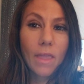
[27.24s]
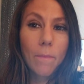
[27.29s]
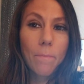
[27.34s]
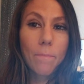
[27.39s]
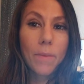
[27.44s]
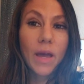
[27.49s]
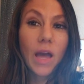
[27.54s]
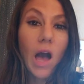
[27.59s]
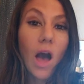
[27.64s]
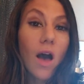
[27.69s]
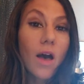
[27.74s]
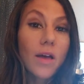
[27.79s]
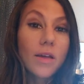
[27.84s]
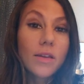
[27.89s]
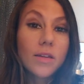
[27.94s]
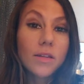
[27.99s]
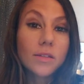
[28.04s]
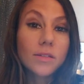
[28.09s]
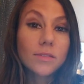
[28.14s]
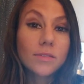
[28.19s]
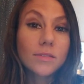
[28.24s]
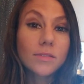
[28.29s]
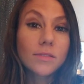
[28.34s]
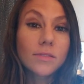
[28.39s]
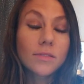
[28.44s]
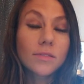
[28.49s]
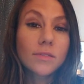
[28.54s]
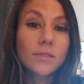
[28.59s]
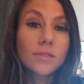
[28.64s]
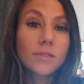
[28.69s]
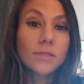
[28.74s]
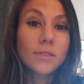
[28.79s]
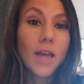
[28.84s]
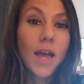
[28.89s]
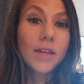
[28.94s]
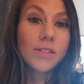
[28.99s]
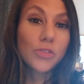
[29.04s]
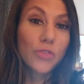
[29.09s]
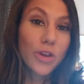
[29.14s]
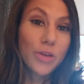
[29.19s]
But God
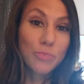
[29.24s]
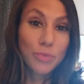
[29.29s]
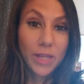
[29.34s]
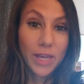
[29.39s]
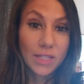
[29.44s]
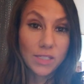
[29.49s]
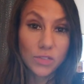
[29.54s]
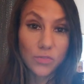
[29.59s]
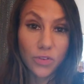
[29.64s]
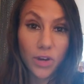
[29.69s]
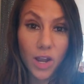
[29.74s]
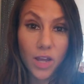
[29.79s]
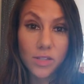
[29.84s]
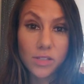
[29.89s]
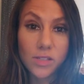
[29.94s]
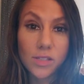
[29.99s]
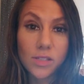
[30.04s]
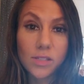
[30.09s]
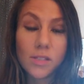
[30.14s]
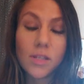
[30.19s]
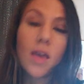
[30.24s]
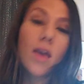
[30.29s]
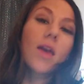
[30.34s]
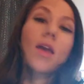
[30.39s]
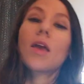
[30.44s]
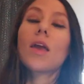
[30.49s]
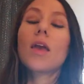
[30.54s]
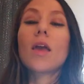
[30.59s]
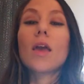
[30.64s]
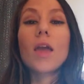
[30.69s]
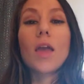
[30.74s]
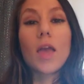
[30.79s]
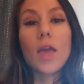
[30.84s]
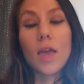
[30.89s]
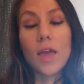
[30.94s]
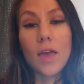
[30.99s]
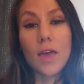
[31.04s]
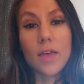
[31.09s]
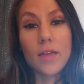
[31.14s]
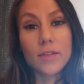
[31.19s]
has great plans for us.
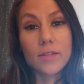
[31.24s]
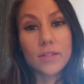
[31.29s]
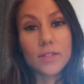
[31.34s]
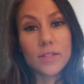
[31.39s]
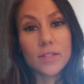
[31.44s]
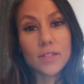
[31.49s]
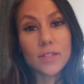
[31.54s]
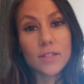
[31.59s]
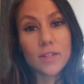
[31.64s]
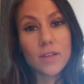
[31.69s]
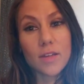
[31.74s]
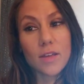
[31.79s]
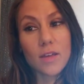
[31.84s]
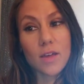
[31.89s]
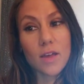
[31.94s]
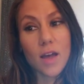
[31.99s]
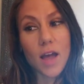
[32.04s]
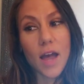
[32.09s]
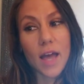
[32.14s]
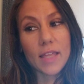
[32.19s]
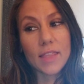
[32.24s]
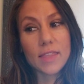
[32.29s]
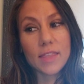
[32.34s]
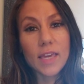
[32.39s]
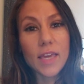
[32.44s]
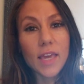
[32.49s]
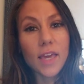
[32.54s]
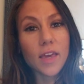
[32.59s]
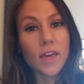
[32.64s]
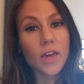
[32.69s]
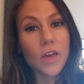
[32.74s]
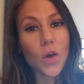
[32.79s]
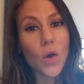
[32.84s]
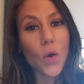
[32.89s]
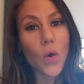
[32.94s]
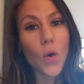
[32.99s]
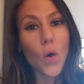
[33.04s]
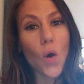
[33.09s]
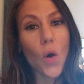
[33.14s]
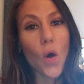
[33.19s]
And I think
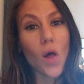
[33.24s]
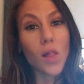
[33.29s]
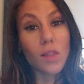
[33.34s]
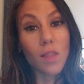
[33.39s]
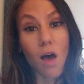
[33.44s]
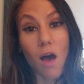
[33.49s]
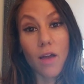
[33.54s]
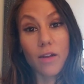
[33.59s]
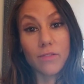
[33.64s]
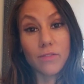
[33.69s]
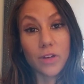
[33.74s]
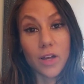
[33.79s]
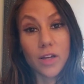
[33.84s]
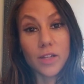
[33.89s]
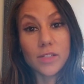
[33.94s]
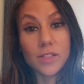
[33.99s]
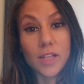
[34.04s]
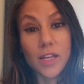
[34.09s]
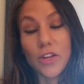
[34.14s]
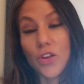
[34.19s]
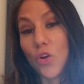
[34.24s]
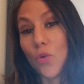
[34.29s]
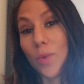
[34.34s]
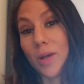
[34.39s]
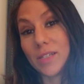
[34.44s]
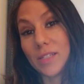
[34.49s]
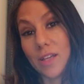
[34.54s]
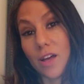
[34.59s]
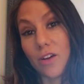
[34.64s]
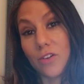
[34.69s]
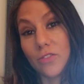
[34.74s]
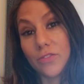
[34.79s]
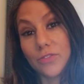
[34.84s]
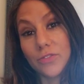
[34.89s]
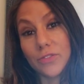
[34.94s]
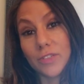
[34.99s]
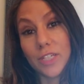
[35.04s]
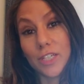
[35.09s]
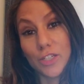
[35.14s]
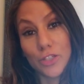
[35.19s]
a lot of us, I know myself
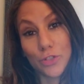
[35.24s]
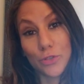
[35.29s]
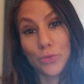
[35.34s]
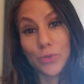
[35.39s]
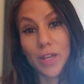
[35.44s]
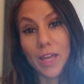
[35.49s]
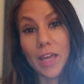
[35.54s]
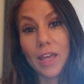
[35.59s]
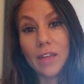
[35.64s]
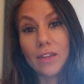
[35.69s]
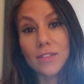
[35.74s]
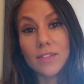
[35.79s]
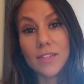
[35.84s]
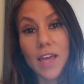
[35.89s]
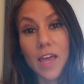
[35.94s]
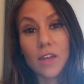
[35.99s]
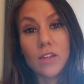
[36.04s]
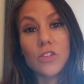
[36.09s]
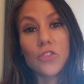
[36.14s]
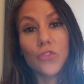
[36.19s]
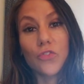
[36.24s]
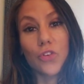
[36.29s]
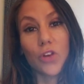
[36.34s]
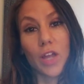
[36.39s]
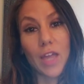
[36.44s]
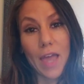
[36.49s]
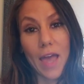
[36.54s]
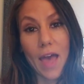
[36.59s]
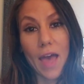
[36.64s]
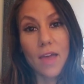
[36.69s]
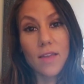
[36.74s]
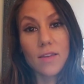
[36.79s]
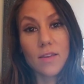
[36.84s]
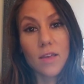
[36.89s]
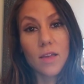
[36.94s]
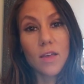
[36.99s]
included, tend to forget